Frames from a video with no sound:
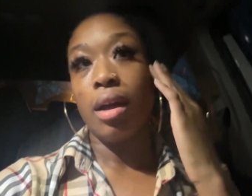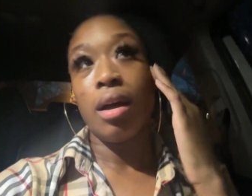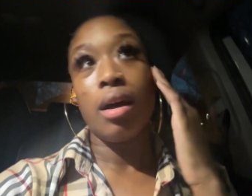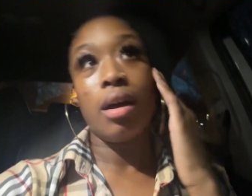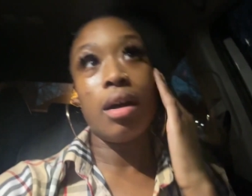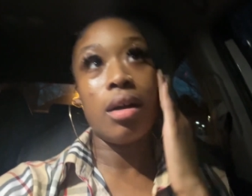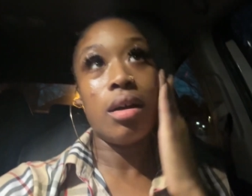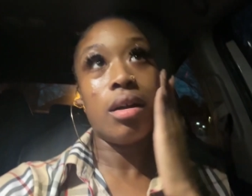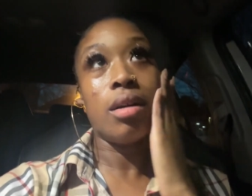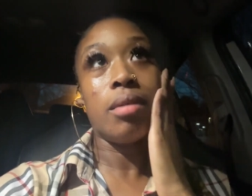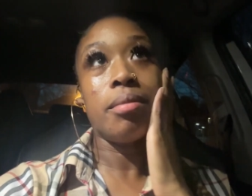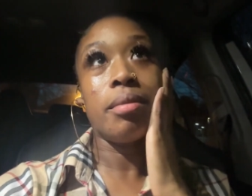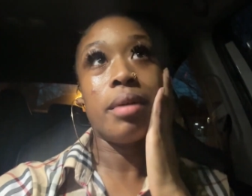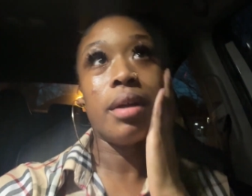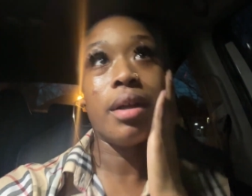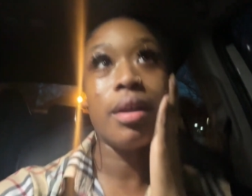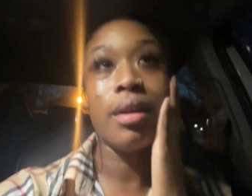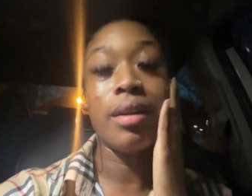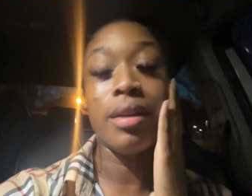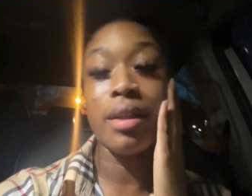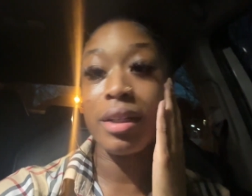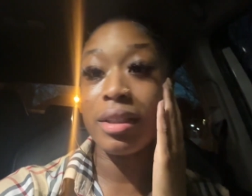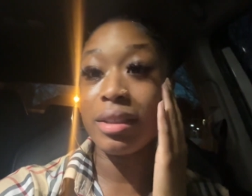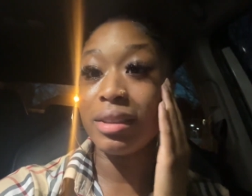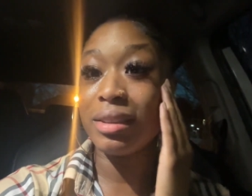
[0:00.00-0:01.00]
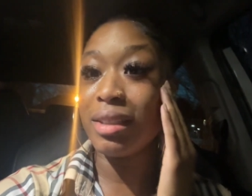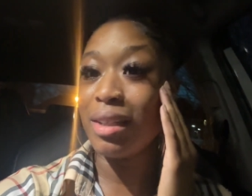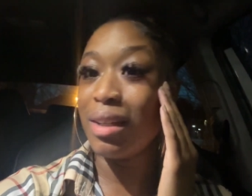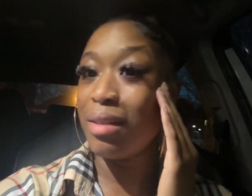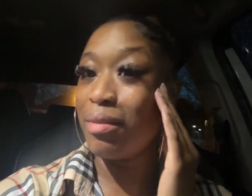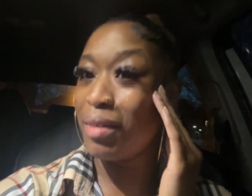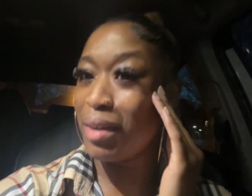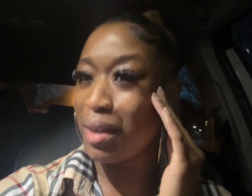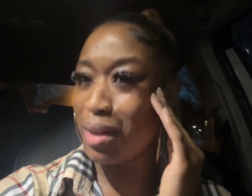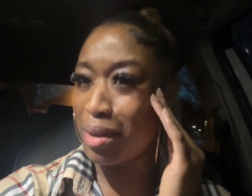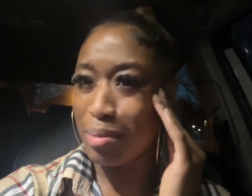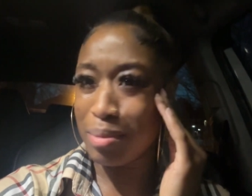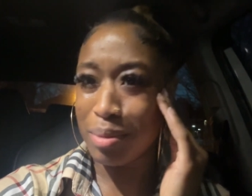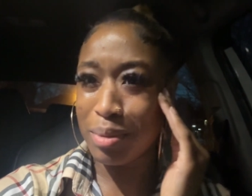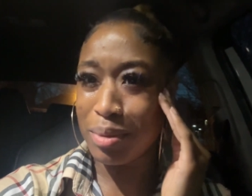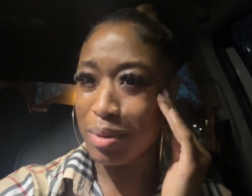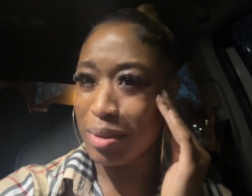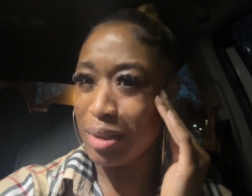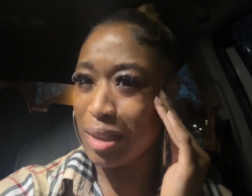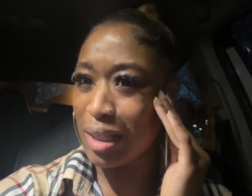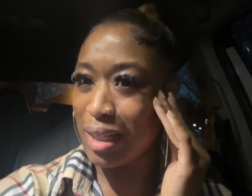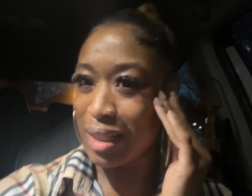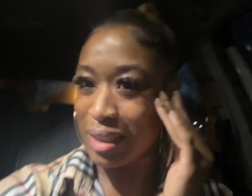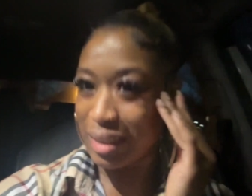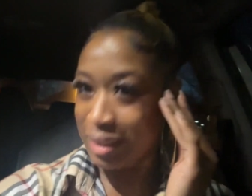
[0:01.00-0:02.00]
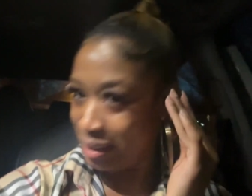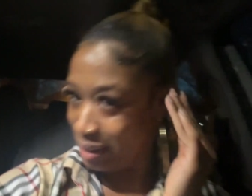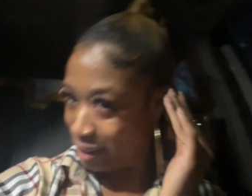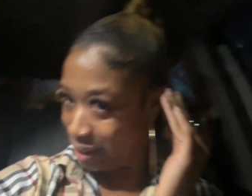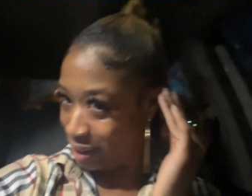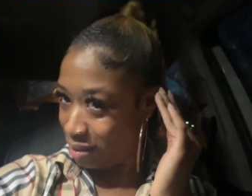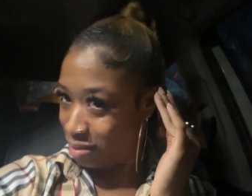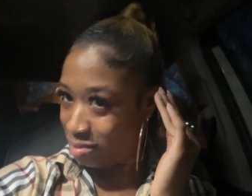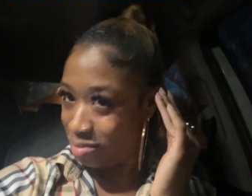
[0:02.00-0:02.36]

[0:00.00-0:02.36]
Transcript: um, they're still available because